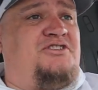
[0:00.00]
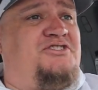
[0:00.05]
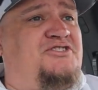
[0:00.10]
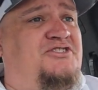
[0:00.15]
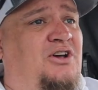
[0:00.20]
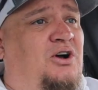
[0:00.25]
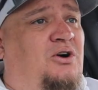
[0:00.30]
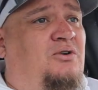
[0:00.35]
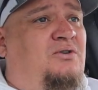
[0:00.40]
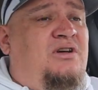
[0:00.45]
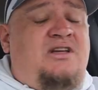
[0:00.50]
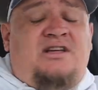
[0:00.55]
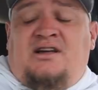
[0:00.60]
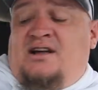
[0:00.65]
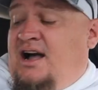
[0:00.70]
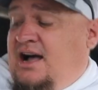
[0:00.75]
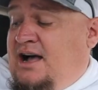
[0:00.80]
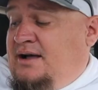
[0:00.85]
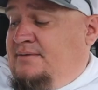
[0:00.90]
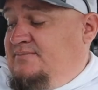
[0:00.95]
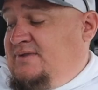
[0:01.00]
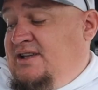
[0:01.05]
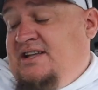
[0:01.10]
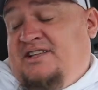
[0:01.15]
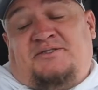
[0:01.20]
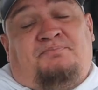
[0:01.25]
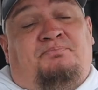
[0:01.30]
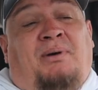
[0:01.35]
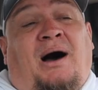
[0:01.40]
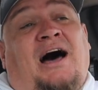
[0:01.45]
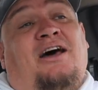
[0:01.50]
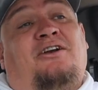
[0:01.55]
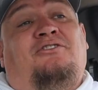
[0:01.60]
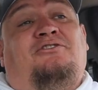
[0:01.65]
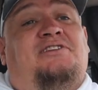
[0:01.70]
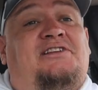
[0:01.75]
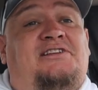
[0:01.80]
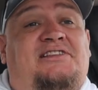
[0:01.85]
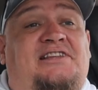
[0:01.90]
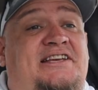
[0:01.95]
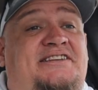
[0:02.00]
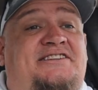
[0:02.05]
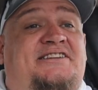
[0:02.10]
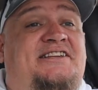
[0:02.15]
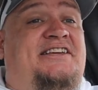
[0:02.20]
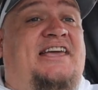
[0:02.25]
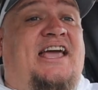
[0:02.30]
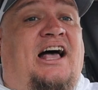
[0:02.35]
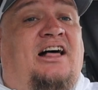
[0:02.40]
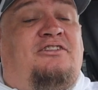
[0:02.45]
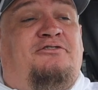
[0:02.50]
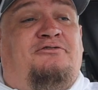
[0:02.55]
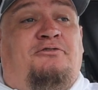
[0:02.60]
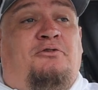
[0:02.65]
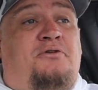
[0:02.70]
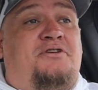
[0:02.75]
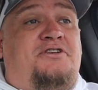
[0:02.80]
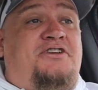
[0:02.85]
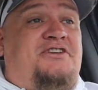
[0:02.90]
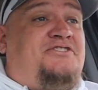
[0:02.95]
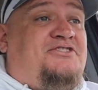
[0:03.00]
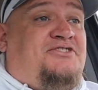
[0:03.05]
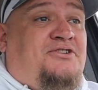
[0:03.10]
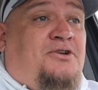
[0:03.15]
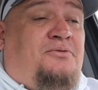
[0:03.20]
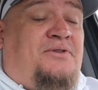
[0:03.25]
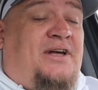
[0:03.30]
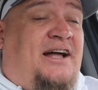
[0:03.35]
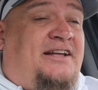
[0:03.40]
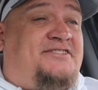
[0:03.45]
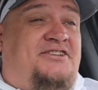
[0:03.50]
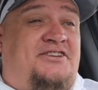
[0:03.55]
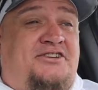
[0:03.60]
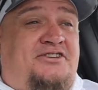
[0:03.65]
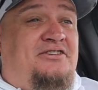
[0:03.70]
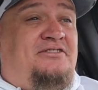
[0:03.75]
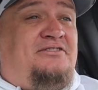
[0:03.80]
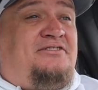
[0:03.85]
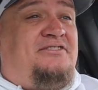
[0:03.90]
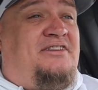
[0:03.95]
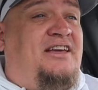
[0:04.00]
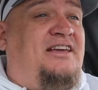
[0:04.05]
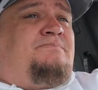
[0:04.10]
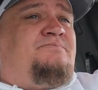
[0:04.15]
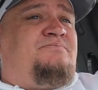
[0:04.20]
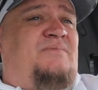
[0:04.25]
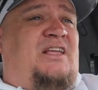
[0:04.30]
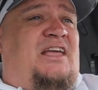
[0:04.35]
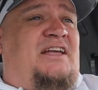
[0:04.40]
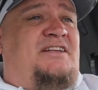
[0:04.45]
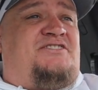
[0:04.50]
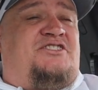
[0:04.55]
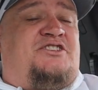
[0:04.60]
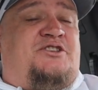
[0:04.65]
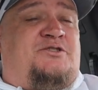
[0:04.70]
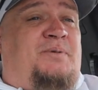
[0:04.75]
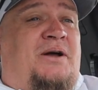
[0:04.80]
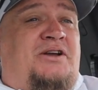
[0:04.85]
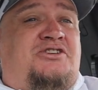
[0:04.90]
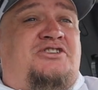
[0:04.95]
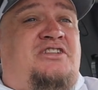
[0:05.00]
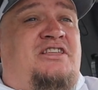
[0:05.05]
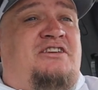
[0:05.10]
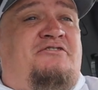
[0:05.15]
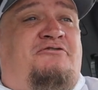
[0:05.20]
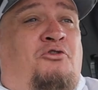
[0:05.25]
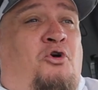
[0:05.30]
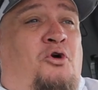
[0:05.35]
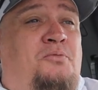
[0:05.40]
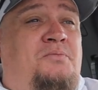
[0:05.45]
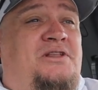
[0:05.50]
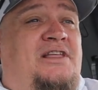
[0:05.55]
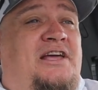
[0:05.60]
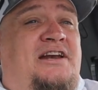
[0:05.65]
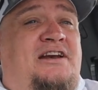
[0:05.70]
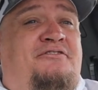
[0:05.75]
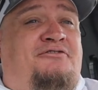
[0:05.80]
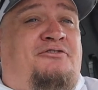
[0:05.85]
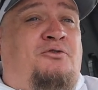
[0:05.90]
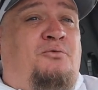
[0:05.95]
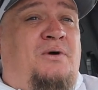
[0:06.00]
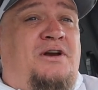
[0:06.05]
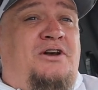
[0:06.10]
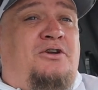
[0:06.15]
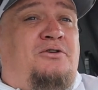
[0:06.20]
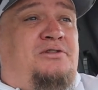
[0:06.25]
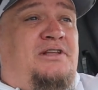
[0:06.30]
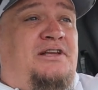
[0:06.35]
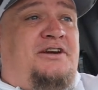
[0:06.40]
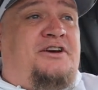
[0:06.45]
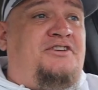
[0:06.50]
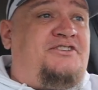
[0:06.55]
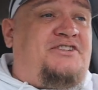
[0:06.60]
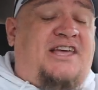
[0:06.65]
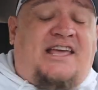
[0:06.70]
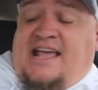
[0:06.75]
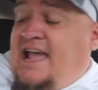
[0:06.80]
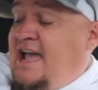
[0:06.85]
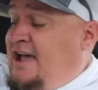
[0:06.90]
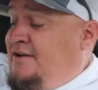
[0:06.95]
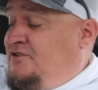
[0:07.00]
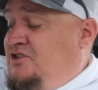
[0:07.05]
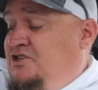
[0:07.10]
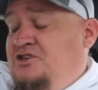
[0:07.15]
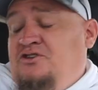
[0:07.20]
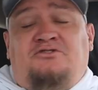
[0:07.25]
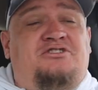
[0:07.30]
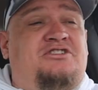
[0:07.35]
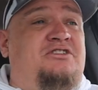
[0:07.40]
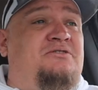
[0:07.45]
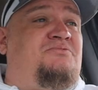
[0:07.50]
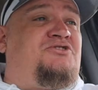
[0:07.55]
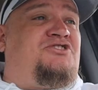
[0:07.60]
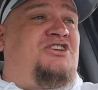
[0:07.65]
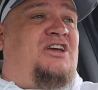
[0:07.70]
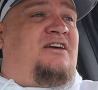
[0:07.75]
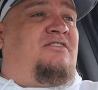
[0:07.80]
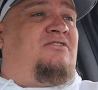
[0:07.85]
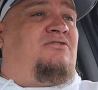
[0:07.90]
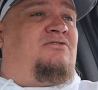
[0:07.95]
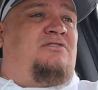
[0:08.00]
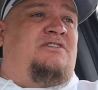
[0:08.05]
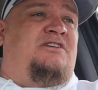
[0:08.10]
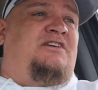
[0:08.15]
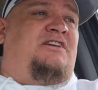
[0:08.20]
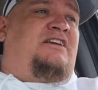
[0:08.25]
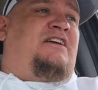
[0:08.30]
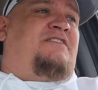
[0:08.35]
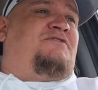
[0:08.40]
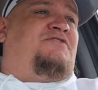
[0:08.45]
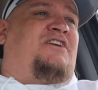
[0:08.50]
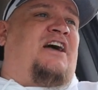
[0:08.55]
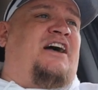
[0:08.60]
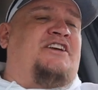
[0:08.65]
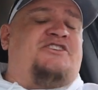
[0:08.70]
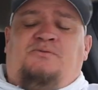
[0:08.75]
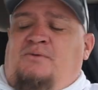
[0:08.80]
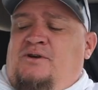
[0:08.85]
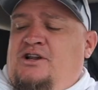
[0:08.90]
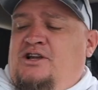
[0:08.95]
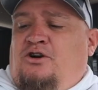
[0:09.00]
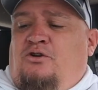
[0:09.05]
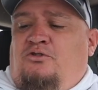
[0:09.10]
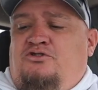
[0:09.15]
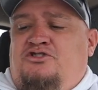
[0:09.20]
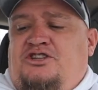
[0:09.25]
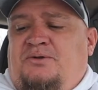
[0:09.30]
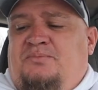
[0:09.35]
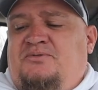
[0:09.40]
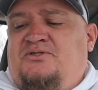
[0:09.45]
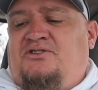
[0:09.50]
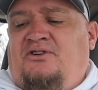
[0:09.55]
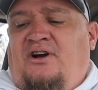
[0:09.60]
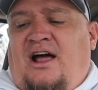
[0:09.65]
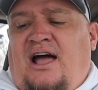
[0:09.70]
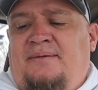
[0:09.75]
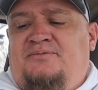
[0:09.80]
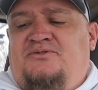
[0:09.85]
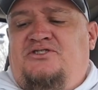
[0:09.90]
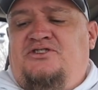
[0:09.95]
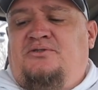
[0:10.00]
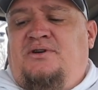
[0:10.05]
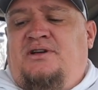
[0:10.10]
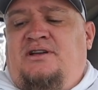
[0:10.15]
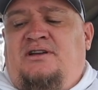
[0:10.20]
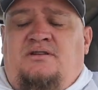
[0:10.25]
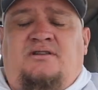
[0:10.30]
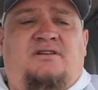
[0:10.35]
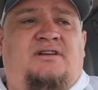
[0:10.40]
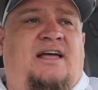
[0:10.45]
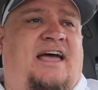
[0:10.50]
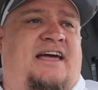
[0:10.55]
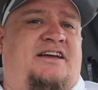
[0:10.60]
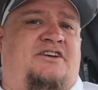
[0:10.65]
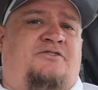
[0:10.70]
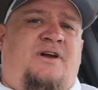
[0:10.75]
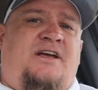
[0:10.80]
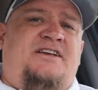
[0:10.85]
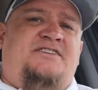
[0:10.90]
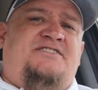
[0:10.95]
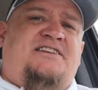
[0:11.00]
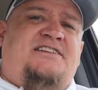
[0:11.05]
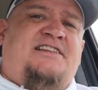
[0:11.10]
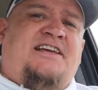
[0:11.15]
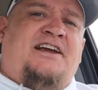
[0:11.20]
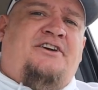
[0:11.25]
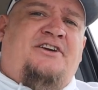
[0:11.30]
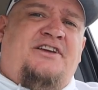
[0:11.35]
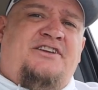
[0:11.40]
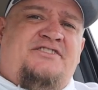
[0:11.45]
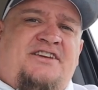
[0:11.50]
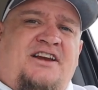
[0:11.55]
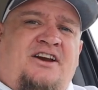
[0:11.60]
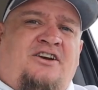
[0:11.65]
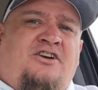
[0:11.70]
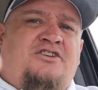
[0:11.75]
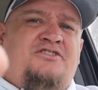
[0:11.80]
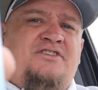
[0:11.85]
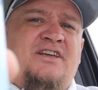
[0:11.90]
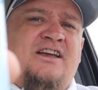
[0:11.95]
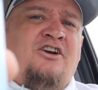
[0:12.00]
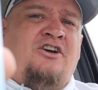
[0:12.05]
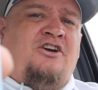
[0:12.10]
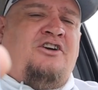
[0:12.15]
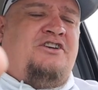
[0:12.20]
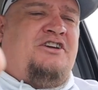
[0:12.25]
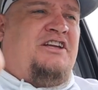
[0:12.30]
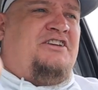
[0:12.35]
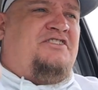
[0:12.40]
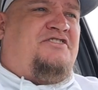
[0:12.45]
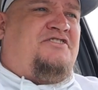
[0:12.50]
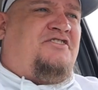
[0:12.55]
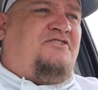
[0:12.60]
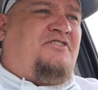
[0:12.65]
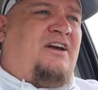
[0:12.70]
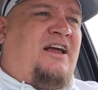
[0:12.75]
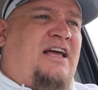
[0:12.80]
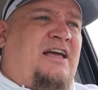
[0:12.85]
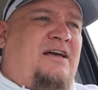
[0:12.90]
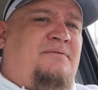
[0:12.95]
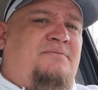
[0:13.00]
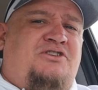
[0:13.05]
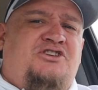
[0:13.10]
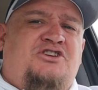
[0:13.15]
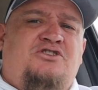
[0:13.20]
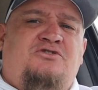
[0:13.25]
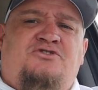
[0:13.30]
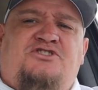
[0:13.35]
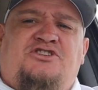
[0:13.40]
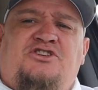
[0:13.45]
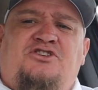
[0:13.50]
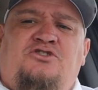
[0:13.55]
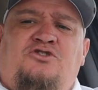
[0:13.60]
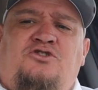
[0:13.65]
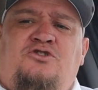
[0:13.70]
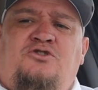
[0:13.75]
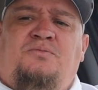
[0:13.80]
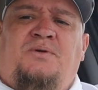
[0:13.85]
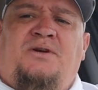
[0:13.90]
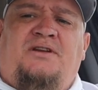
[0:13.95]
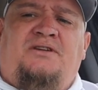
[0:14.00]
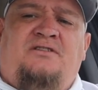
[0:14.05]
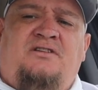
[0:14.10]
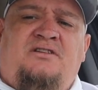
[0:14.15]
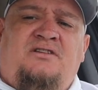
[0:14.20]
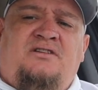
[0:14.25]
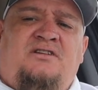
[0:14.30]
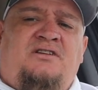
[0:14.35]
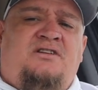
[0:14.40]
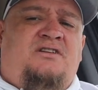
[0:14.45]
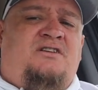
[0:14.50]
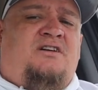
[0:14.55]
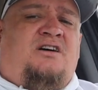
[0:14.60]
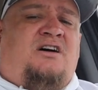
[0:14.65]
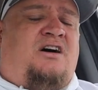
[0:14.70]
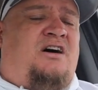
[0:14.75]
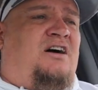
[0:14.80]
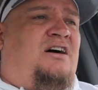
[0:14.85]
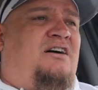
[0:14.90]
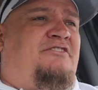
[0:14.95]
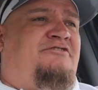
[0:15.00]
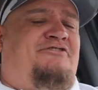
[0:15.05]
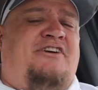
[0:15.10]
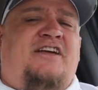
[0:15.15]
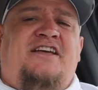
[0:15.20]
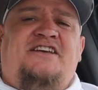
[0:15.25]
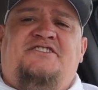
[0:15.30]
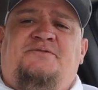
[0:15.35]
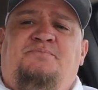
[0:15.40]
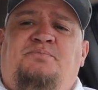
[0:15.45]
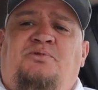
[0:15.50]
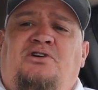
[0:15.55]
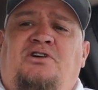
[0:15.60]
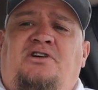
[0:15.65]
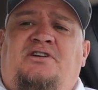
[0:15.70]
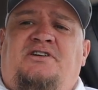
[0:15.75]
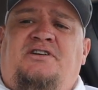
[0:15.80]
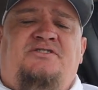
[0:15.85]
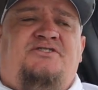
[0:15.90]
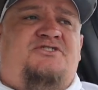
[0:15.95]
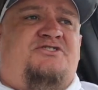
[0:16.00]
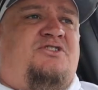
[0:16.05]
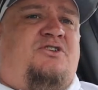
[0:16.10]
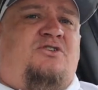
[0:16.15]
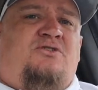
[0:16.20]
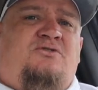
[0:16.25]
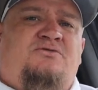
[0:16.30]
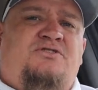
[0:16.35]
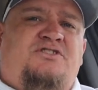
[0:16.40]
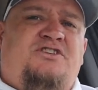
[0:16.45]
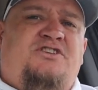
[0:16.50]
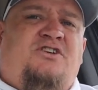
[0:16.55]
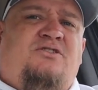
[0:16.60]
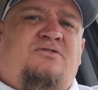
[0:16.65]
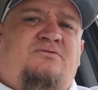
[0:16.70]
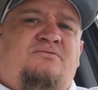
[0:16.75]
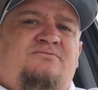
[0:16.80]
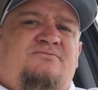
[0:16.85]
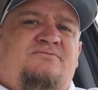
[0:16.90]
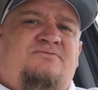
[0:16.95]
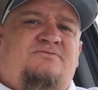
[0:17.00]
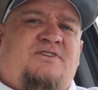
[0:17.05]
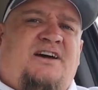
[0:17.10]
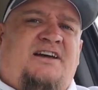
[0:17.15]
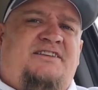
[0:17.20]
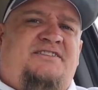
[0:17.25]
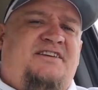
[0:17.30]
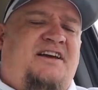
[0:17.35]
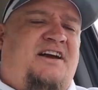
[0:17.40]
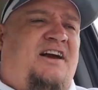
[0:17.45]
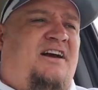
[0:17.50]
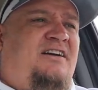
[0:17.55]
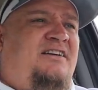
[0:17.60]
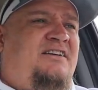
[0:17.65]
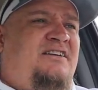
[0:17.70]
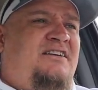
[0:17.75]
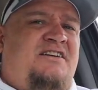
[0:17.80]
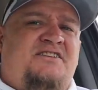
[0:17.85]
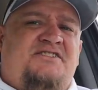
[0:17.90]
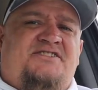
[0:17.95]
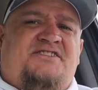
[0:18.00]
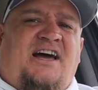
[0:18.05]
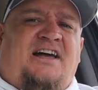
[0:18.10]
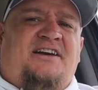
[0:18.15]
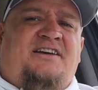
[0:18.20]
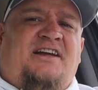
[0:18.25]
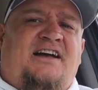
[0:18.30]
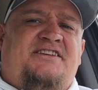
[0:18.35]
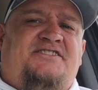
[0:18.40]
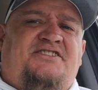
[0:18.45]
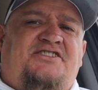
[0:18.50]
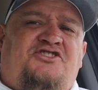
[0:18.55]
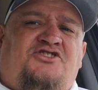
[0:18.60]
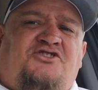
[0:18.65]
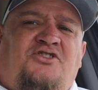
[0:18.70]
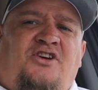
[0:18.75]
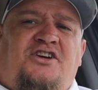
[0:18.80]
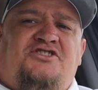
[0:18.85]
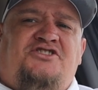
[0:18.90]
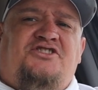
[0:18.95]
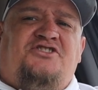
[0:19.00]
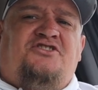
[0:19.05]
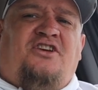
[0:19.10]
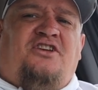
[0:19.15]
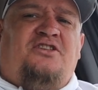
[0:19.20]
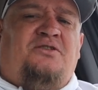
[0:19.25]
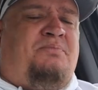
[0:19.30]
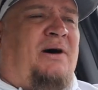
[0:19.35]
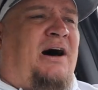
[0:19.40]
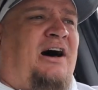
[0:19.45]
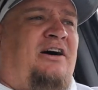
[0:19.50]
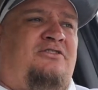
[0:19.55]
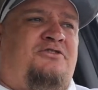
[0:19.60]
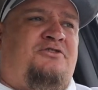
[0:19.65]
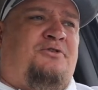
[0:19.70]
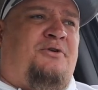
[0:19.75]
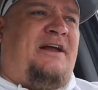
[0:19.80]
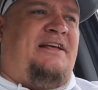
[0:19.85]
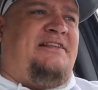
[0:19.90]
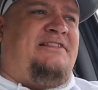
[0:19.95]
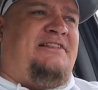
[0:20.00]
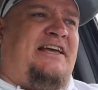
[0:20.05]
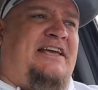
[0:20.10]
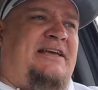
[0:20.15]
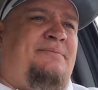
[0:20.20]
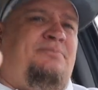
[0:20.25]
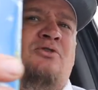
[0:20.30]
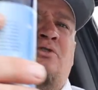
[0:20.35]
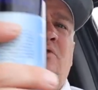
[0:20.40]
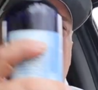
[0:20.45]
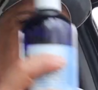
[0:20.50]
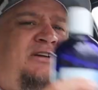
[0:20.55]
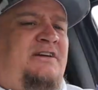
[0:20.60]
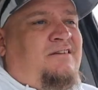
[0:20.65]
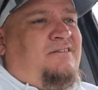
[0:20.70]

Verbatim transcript: So uh, it's bottled at least in California, so that's a good thing. It's specially formulated for window cleaners. They have a YouTube channel if you guys want to go subscribe to it, at Crazy Larry's. They're on, they are on Instagram and YouTube and uh, Facebook, so you know, right there. It's got nice instructions on the bottle, great label.